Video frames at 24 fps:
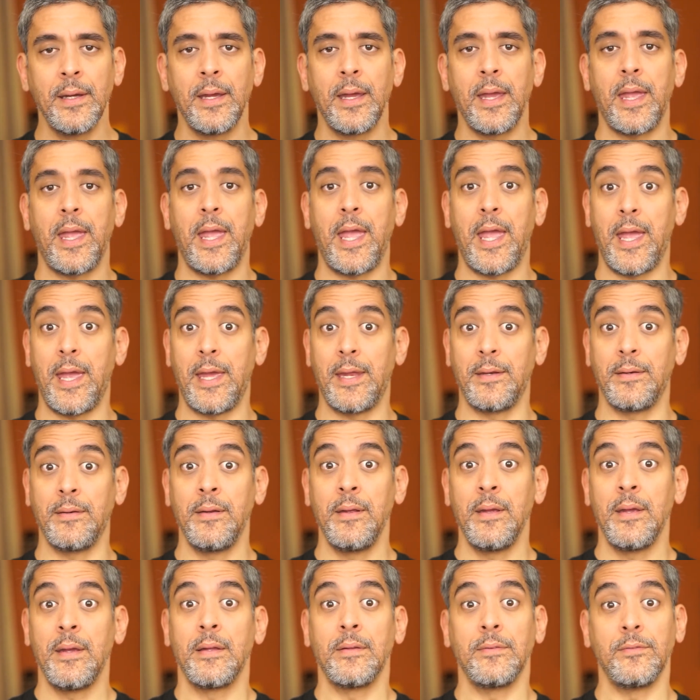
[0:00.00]
And
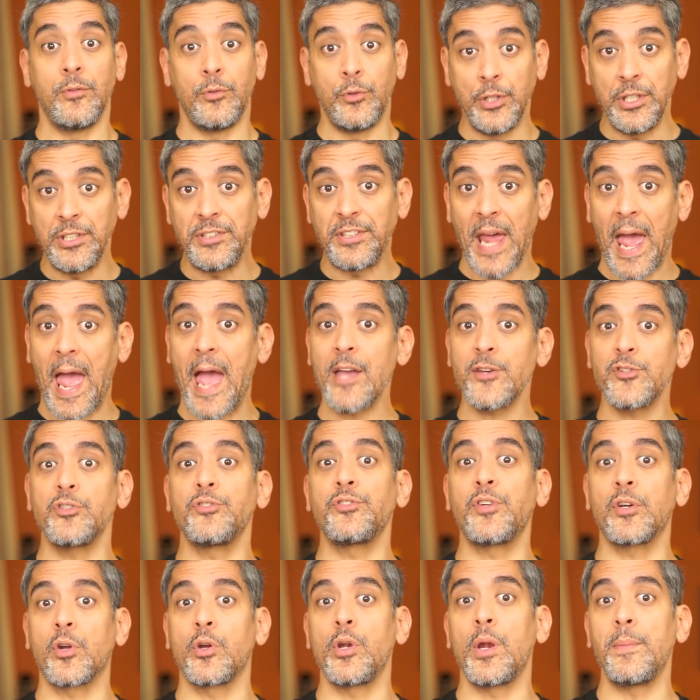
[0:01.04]
these actions
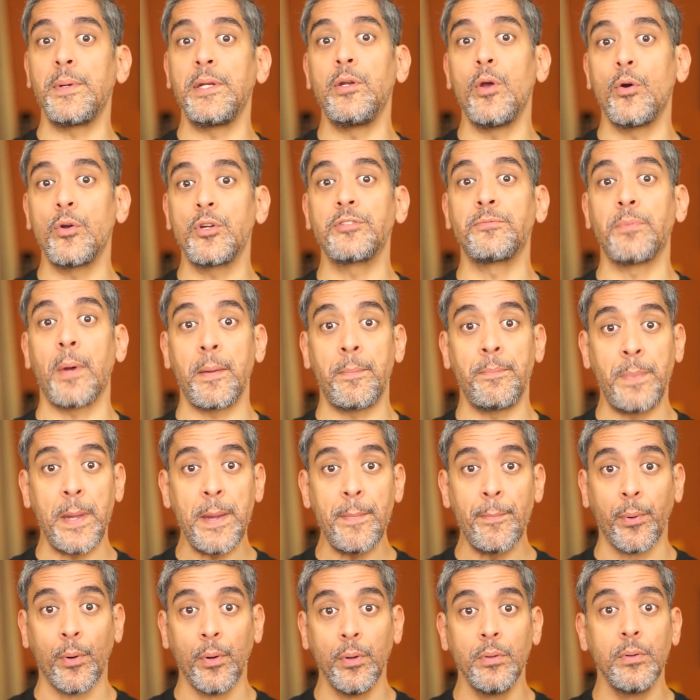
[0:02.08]
are going to be noticed by
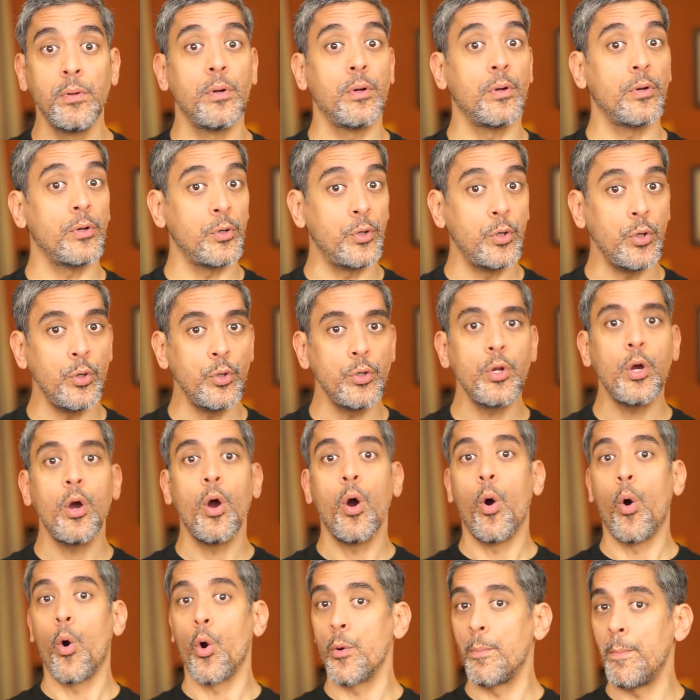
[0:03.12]
people, good
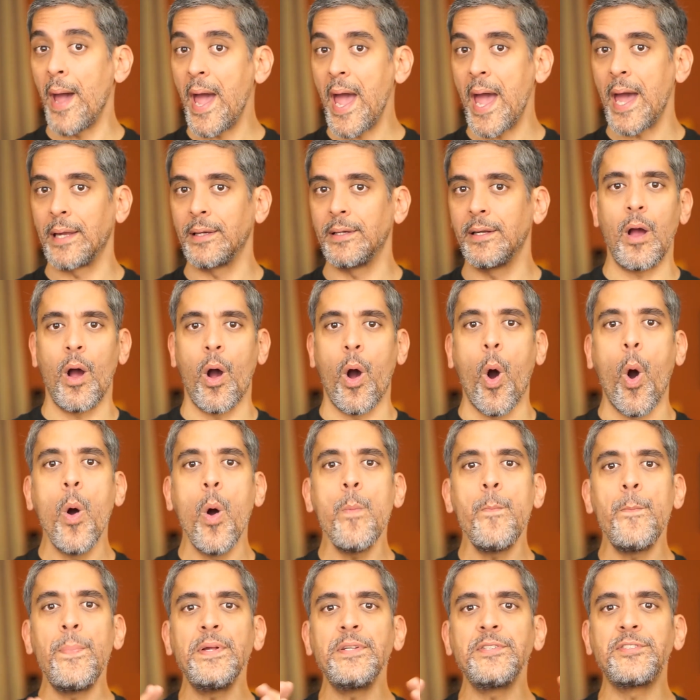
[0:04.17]
or bad.
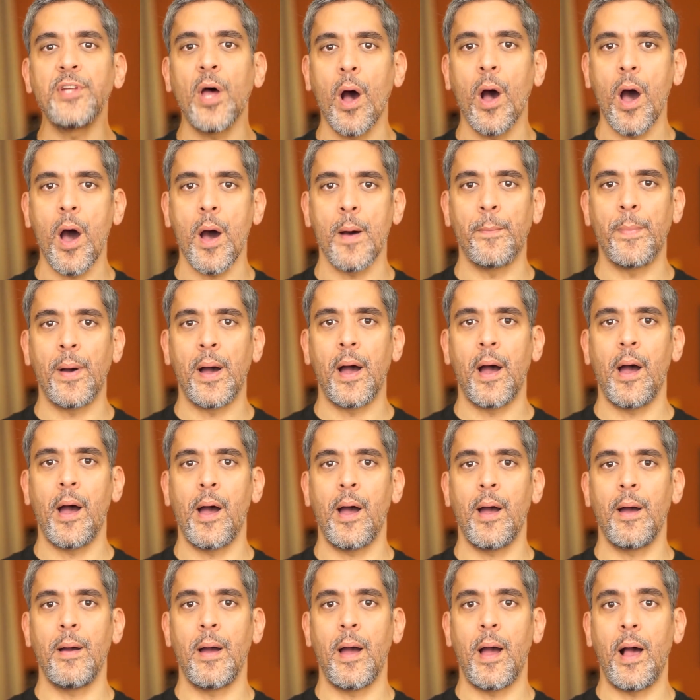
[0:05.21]
Opens up
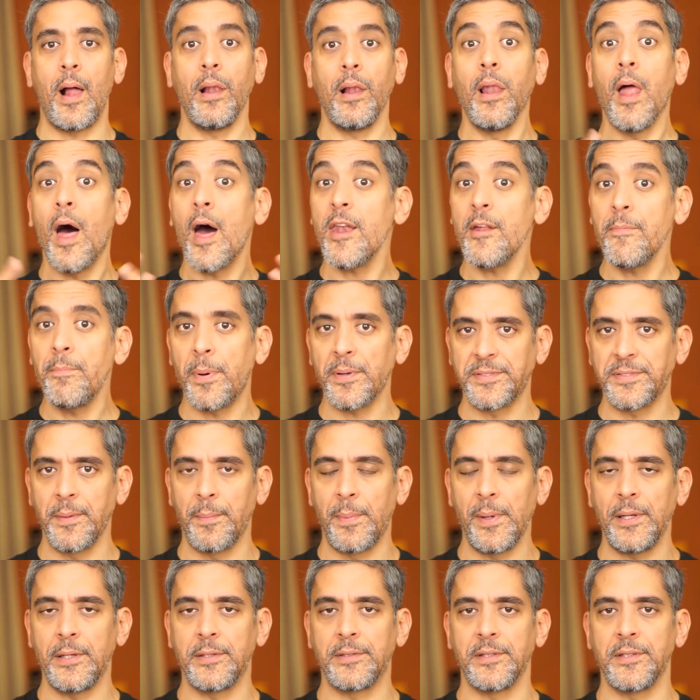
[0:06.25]
a lot of
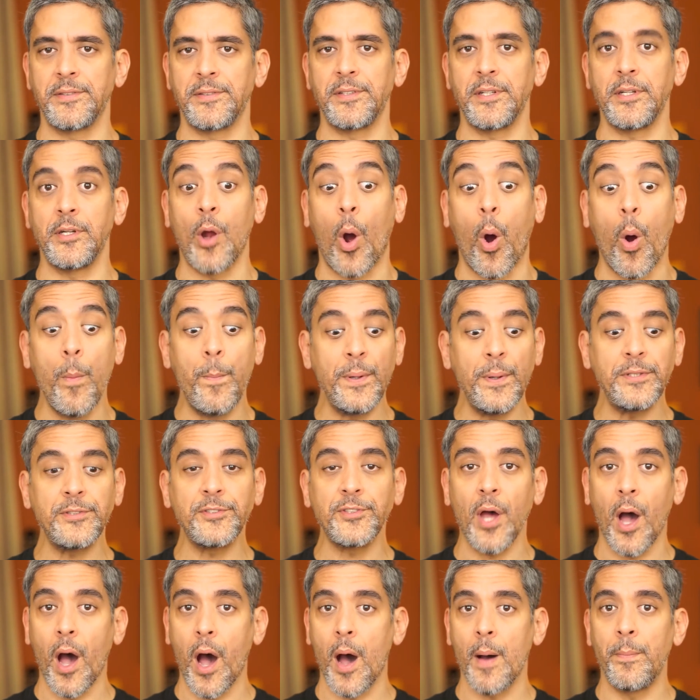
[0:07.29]
possibilities. It opens
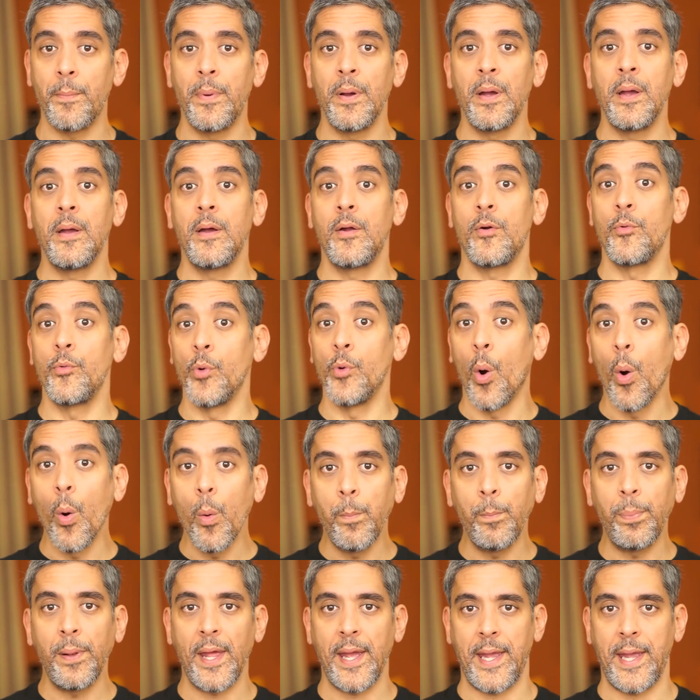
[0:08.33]
up role
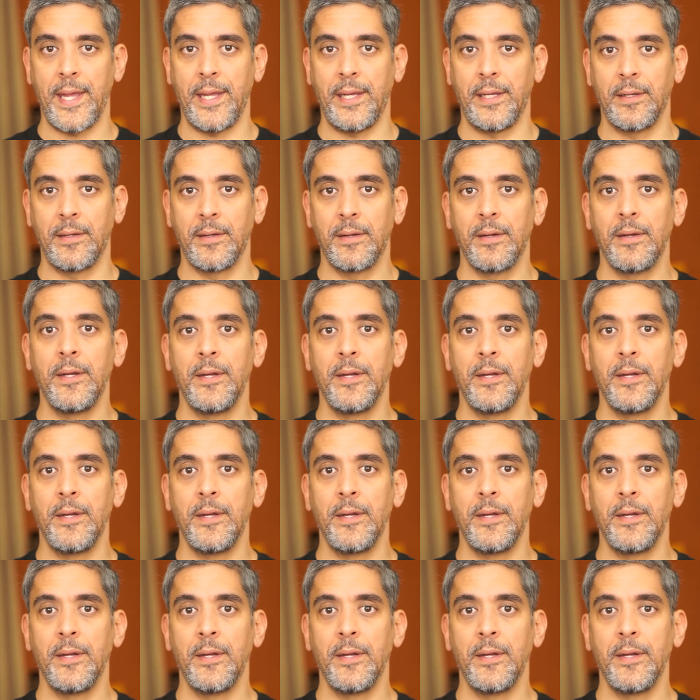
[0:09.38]
playing.